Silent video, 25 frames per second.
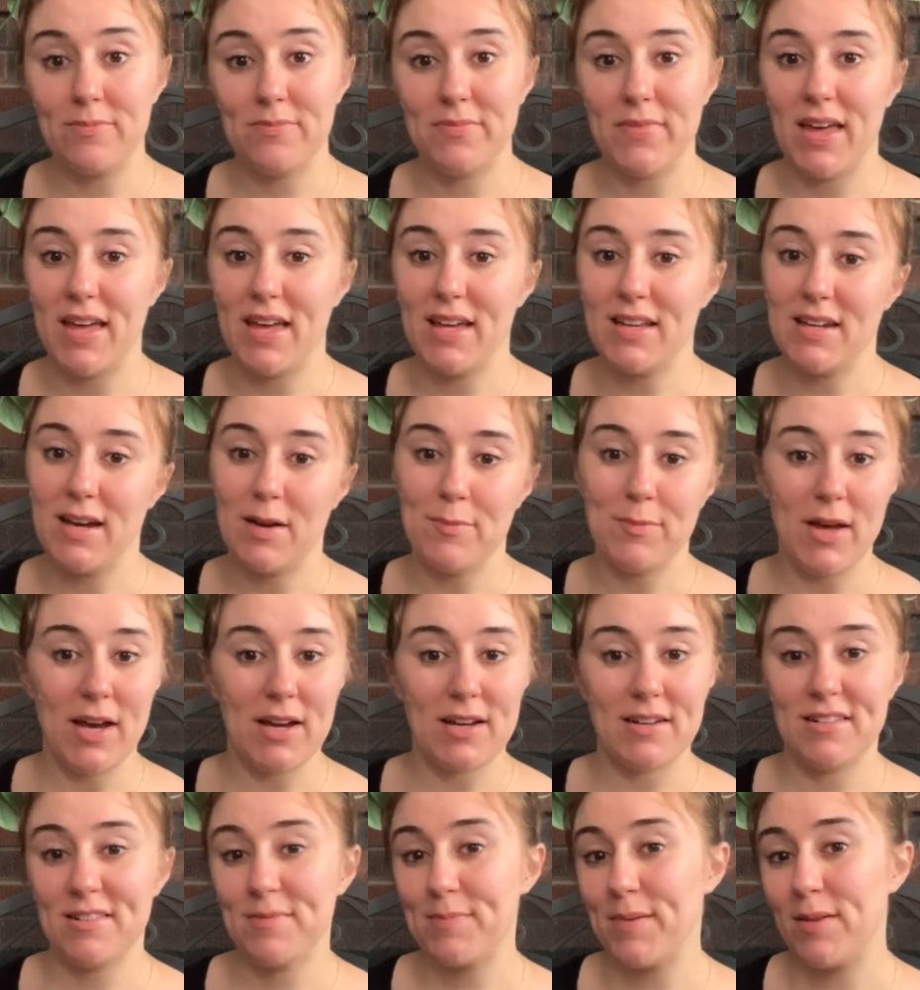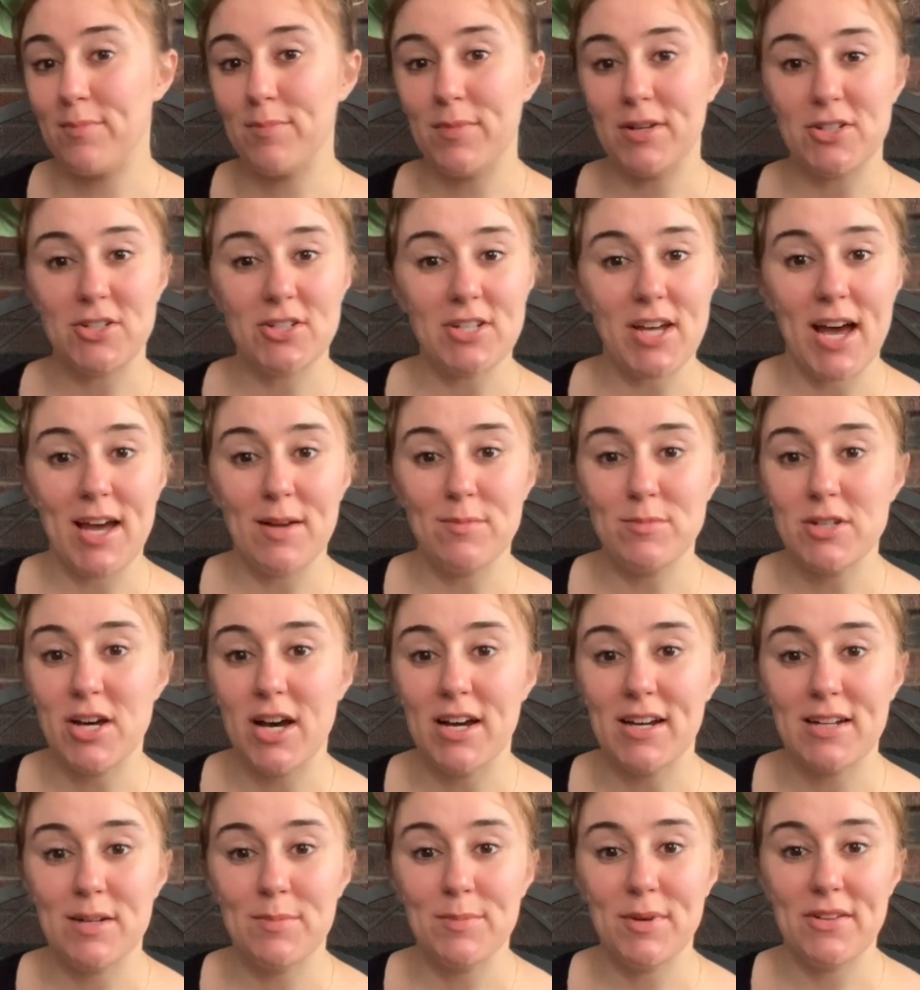And I'm not gonna spend much time
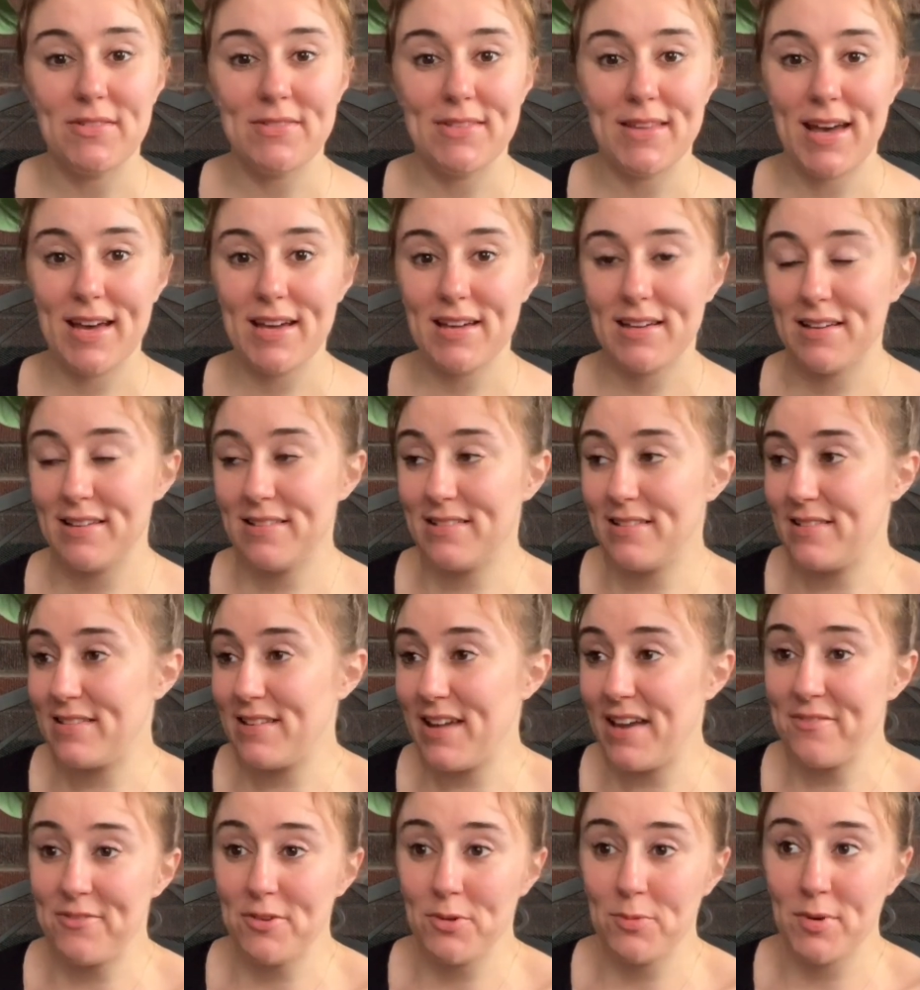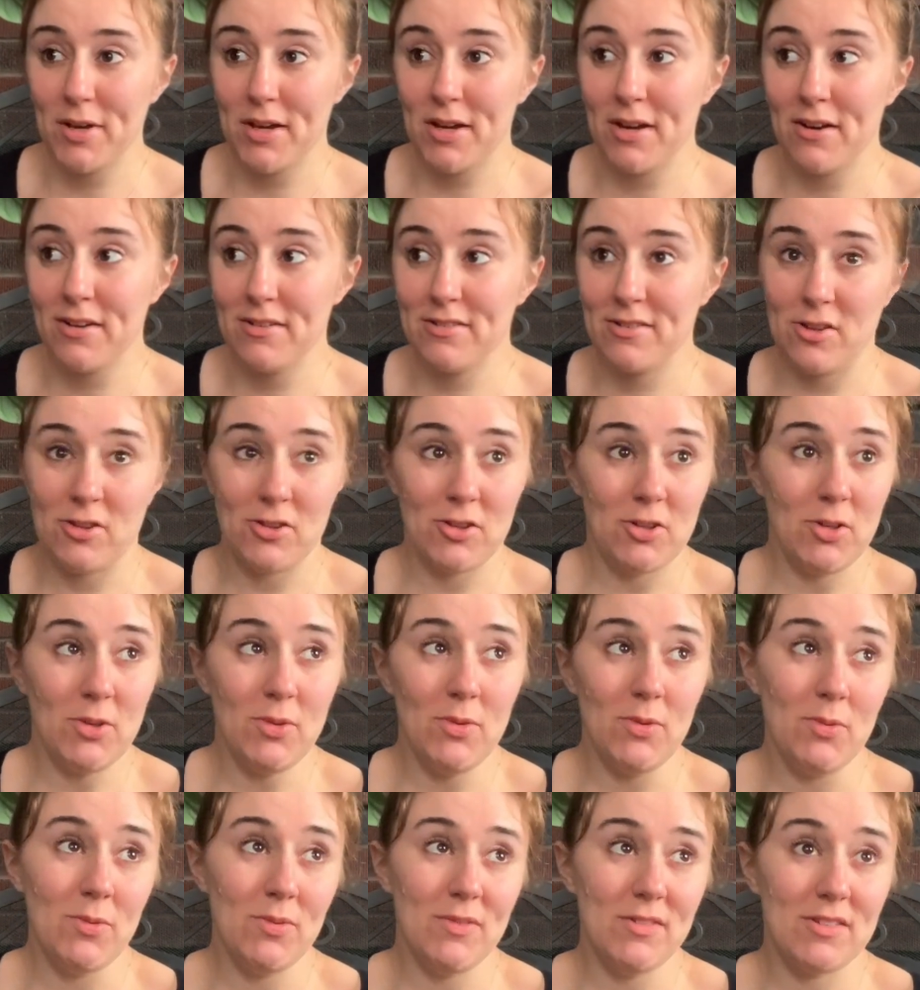talking about that because it's everywhere. It's on the
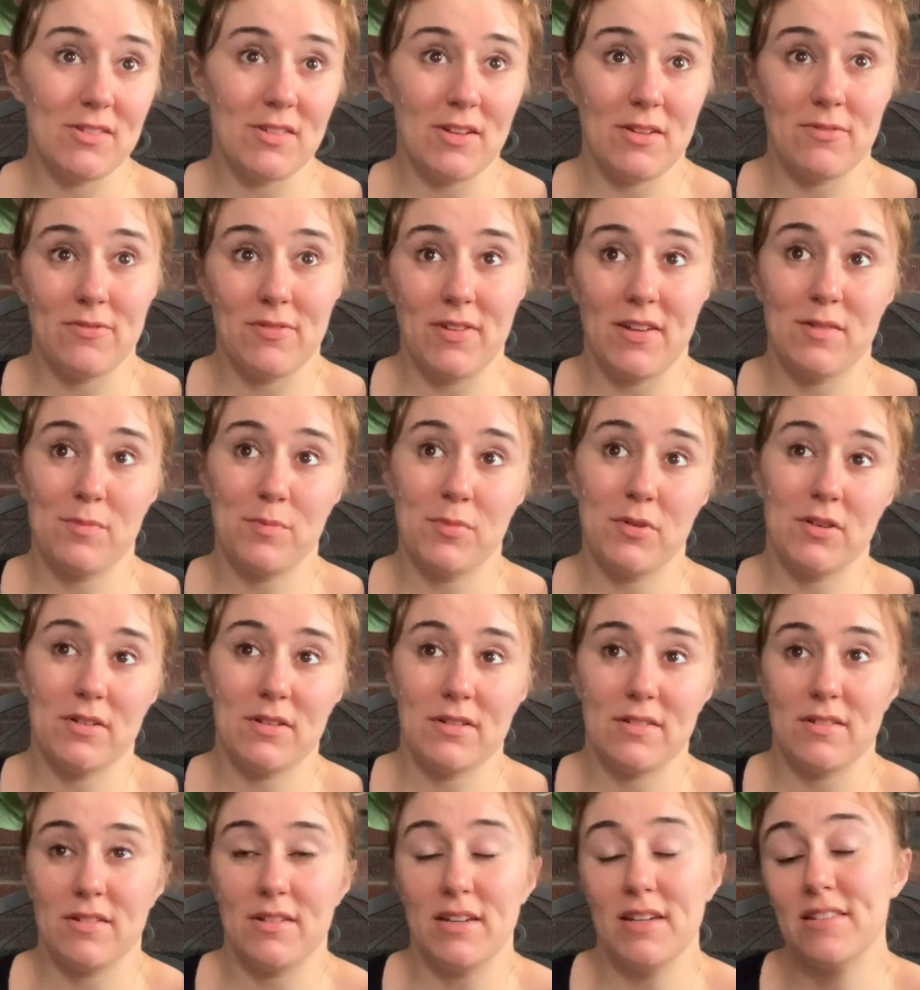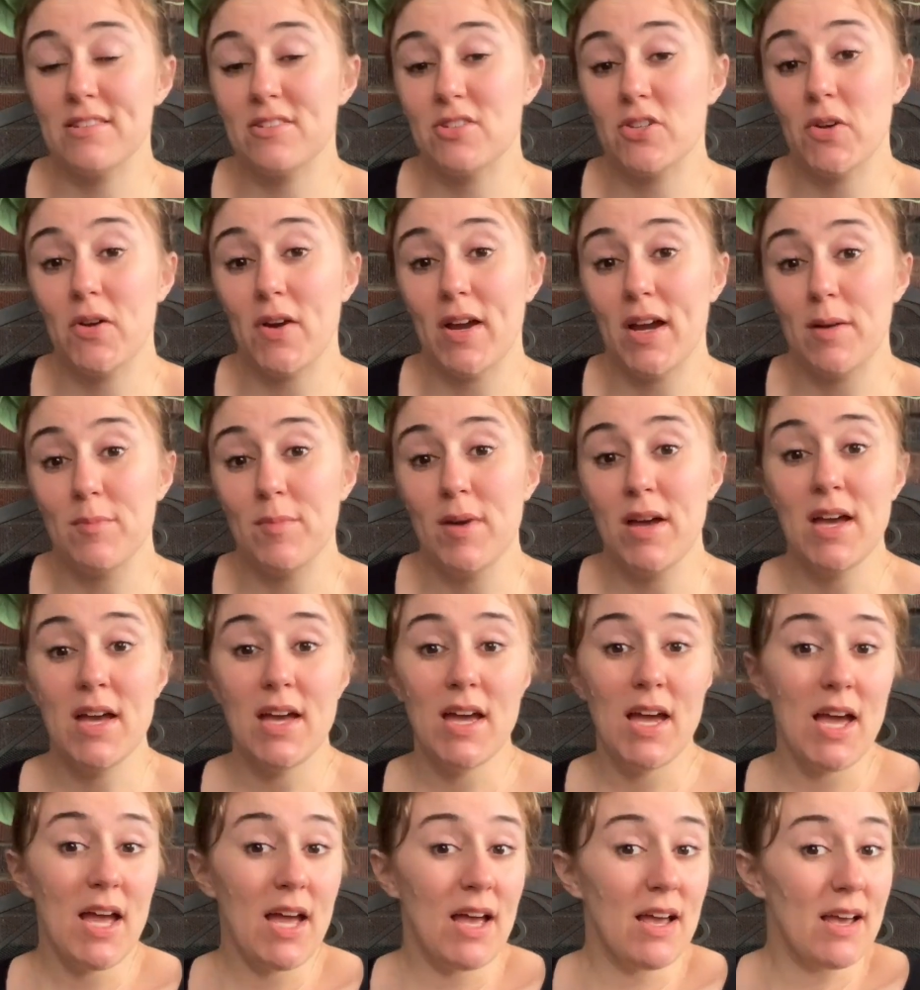news, it's on Facebook, it's on Instagram,
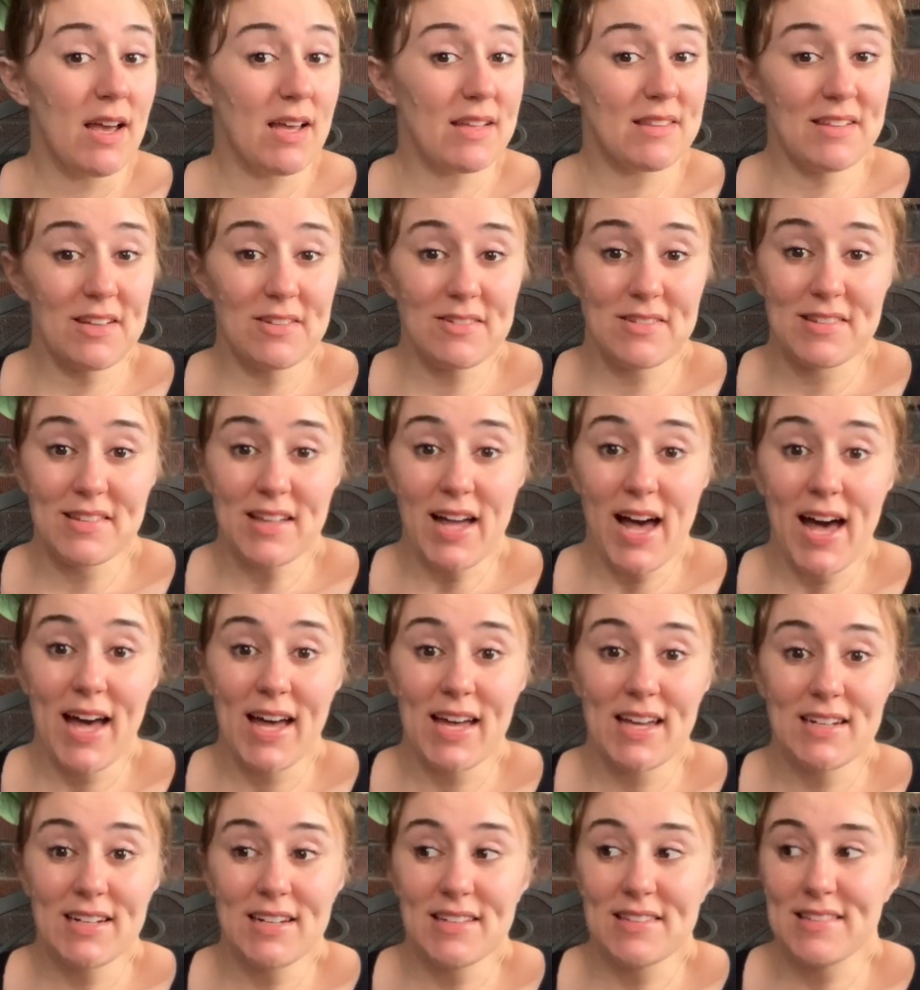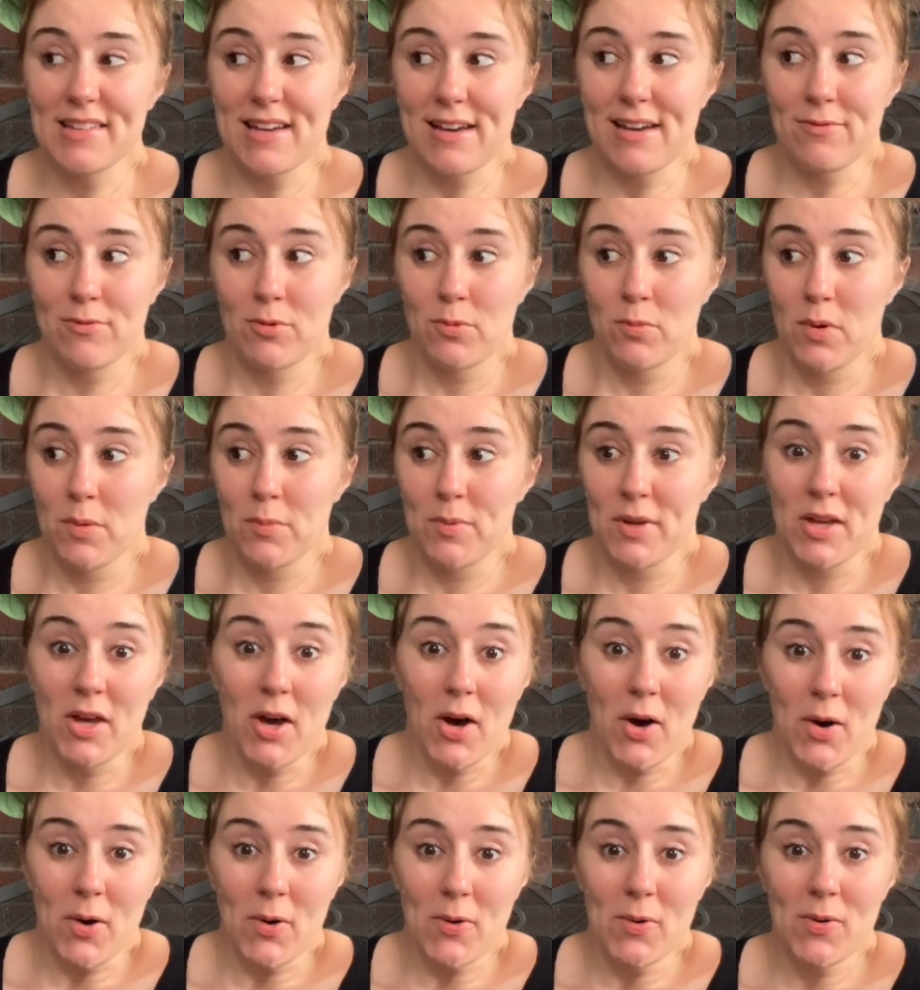it's outside, it's everywhere we
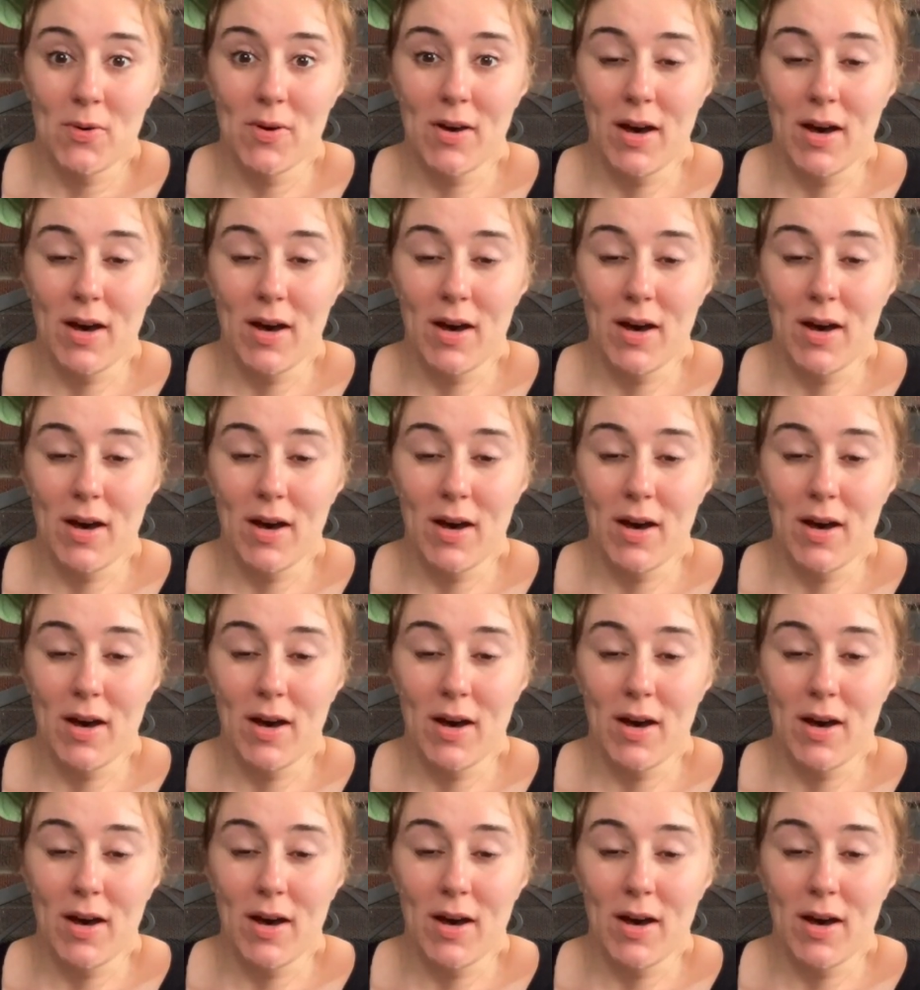go.